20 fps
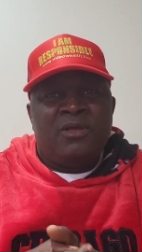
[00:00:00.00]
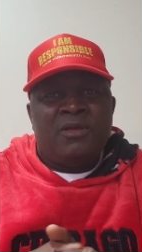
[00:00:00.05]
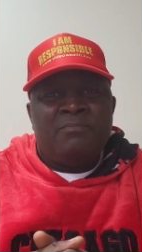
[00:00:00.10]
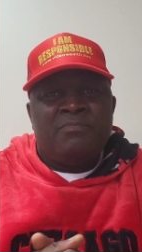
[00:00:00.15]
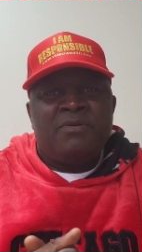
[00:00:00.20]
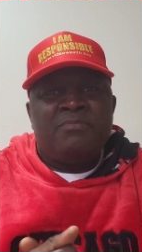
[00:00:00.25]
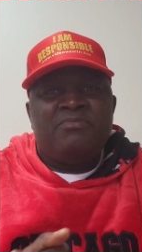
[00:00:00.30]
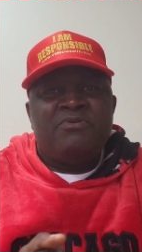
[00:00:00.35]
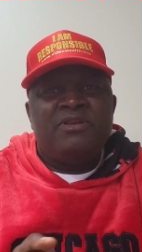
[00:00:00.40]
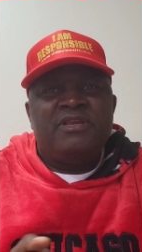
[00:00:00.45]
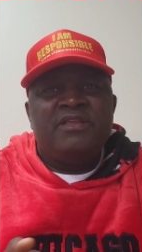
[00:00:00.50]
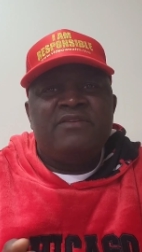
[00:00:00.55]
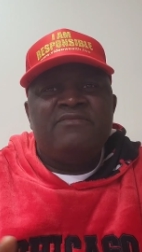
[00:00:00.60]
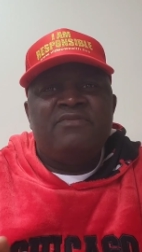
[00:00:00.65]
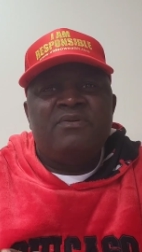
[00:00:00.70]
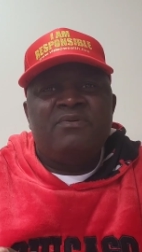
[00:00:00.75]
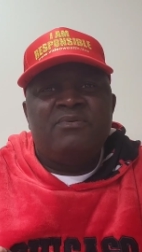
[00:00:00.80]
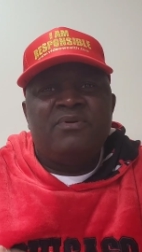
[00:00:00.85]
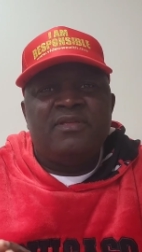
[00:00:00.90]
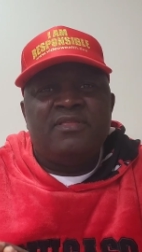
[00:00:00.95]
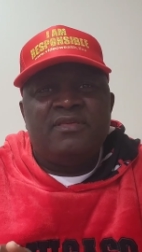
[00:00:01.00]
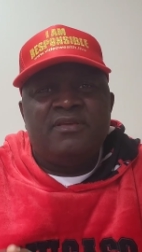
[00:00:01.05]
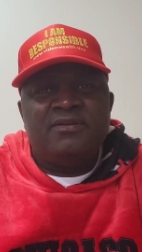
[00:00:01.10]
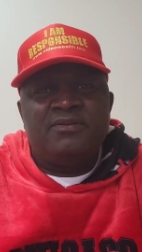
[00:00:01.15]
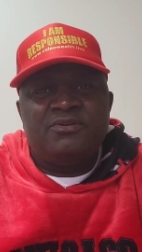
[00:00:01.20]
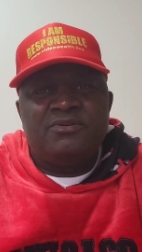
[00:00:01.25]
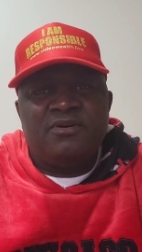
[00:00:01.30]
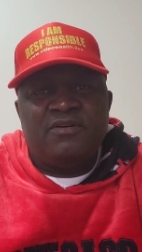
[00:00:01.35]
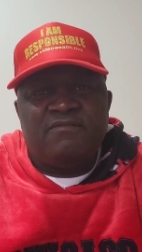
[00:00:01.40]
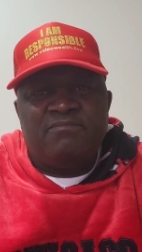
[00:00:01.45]
People living with the
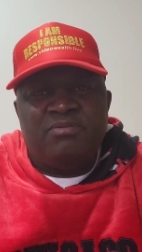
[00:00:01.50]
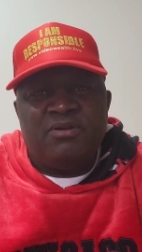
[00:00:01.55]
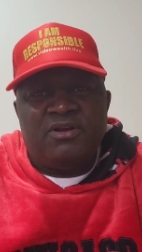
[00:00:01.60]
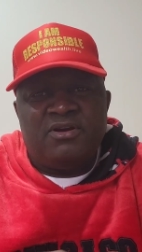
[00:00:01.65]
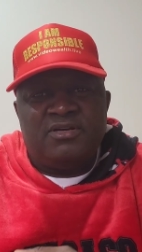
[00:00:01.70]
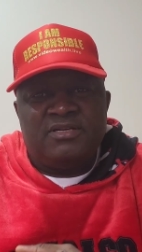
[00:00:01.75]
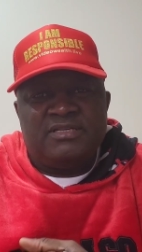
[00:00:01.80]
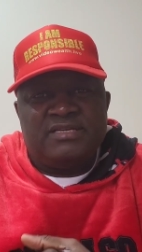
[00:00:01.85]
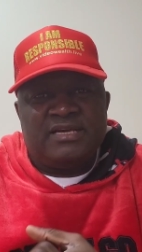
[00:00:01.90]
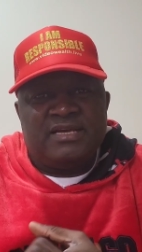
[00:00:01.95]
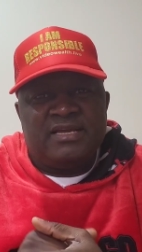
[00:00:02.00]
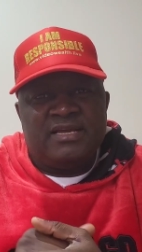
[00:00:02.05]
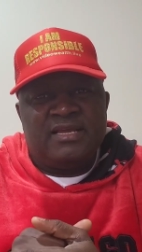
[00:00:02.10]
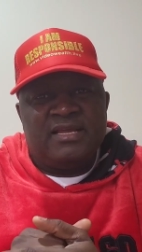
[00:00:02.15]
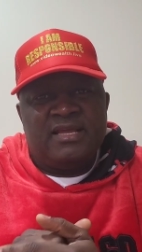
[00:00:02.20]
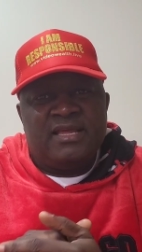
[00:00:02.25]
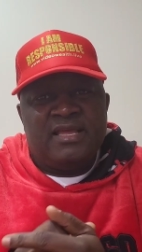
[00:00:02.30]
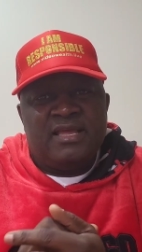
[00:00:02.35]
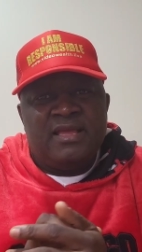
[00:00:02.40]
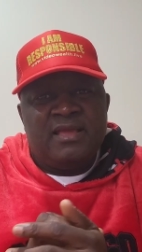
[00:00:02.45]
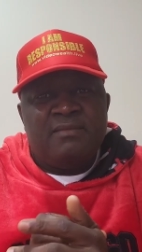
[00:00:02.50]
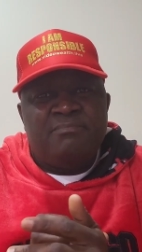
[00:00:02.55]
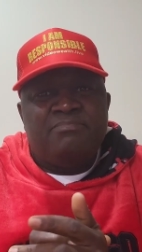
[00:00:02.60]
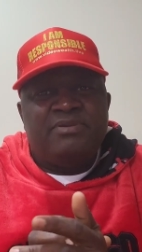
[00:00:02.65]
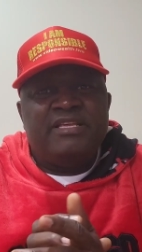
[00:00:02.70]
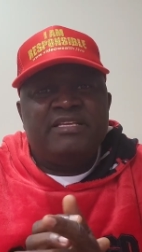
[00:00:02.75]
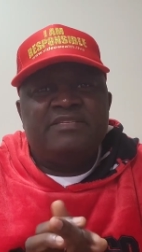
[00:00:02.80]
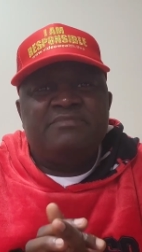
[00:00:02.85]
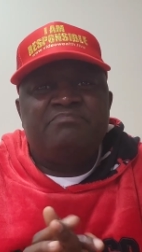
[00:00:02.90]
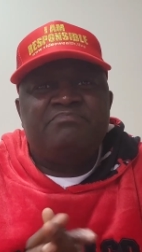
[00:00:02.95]
issue of blood.
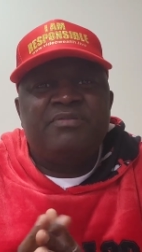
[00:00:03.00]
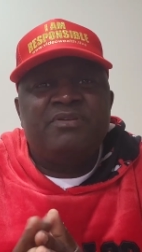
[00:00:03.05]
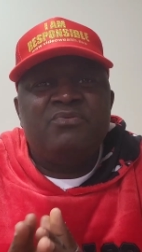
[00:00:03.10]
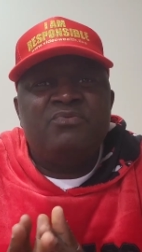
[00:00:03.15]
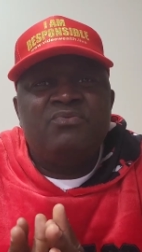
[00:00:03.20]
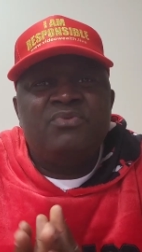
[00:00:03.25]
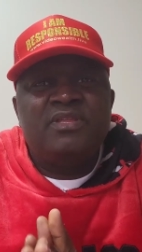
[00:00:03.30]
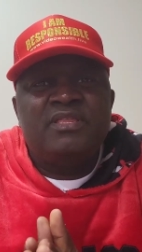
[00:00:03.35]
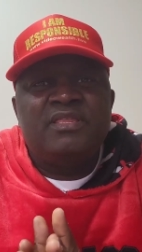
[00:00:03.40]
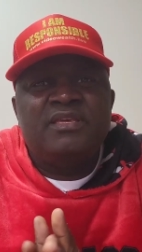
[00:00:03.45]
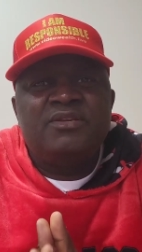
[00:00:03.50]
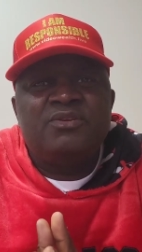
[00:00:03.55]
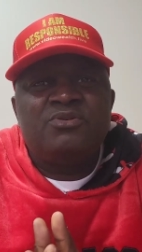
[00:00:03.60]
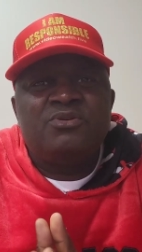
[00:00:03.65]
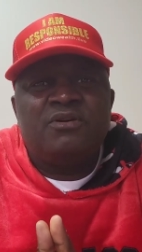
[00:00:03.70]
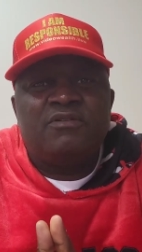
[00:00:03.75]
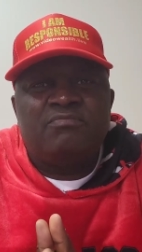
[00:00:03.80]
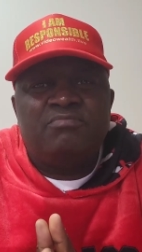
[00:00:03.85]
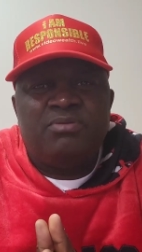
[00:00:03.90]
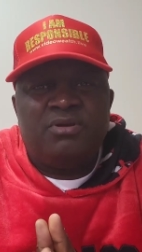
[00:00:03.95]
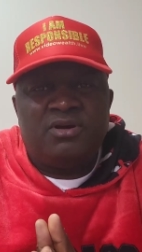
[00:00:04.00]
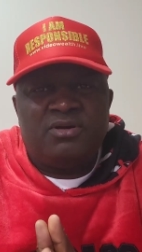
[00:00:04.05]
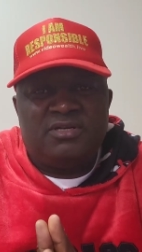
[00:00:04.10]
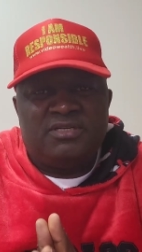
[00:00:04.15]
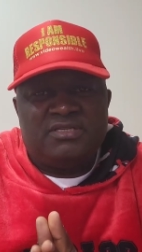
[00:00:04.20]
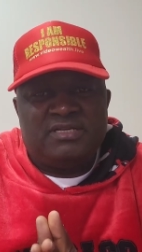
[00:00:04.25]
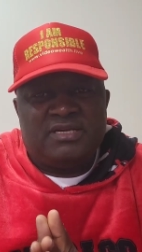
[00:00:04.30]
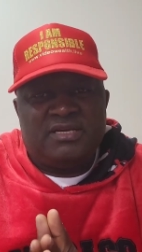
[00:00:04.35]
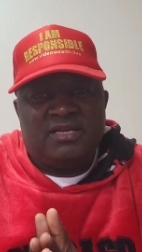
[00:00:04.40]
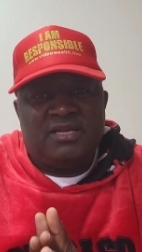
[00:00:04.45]
Please be with the issue of
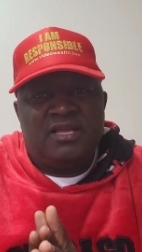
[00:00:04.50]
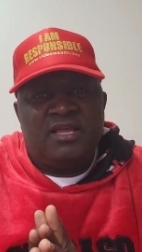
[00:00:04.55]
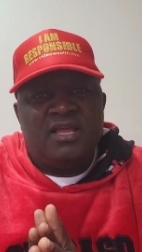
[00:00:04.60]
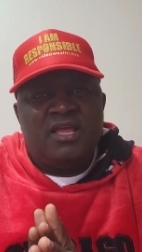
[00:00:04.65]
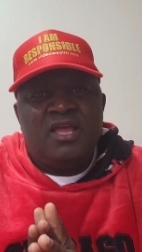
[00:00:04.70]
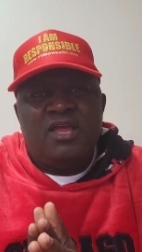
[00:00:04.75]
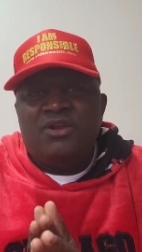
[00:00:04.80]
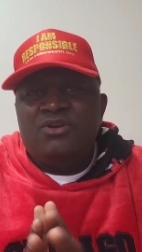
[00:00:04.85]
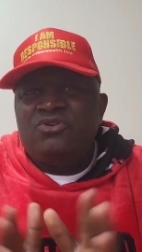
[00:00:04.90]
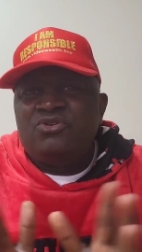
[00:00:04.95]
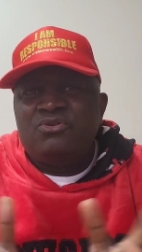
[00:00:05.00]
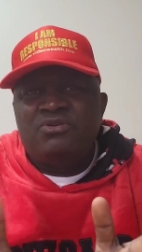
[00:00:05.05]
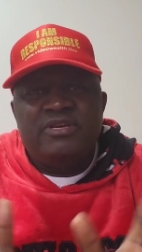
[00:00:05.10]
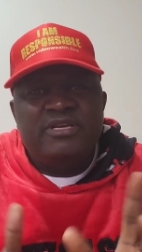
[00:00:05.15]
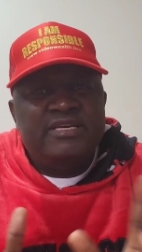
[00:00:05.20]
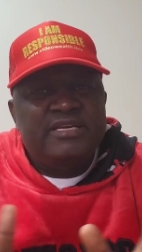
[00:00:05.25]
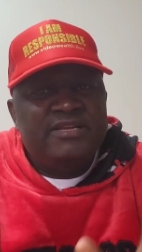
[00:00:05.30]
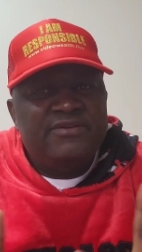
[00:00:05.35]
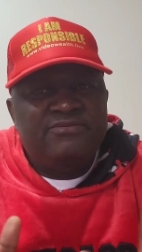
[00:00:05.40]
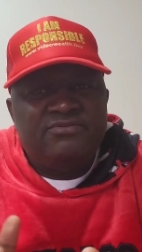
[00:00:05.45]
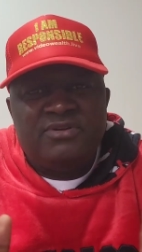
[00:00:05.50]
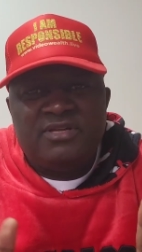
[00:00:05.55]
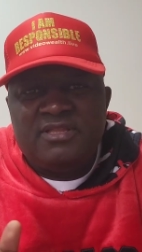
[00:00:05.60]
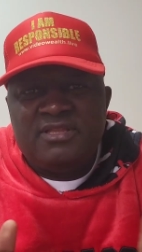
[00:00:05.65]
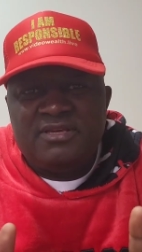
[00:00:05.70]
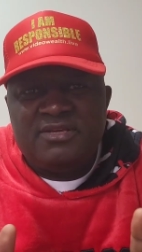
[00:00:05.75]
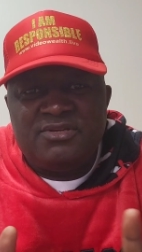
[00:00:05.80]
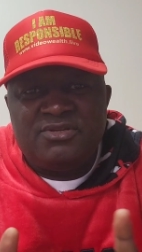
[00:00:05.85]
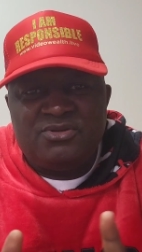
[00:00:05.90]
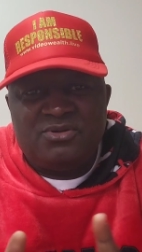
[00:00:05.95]
blood. Don't live with
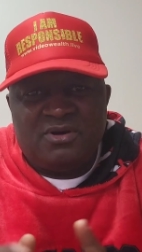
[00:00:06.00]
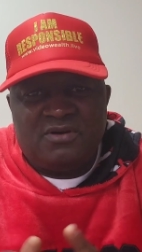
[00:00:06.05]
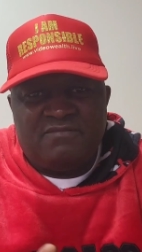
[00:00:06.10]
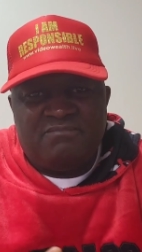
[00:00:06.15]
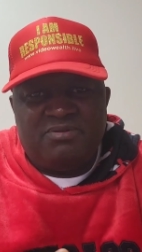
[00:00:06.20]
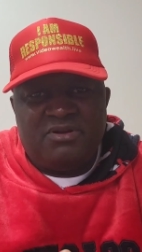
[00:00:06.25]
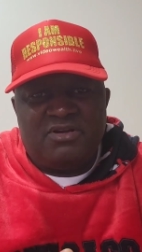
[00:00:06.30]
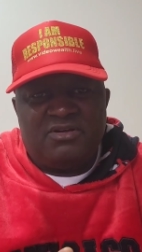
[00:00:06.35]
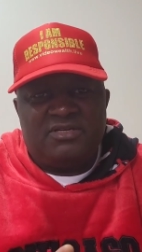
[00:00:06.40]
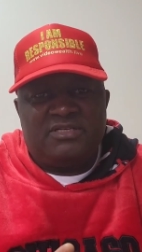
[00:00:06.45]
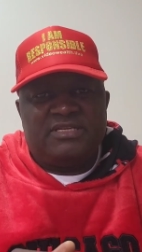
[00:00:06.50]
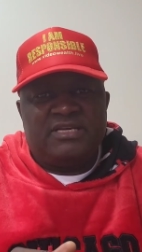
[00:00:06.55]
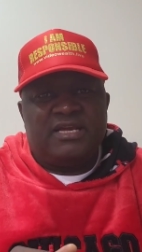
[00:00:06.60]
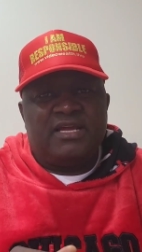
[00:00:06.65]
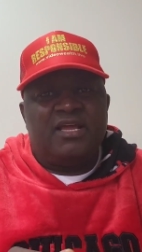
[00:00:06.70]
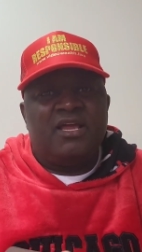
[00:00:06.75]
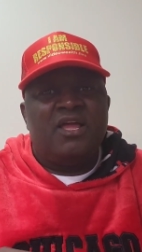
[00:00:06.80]
the issue of blood.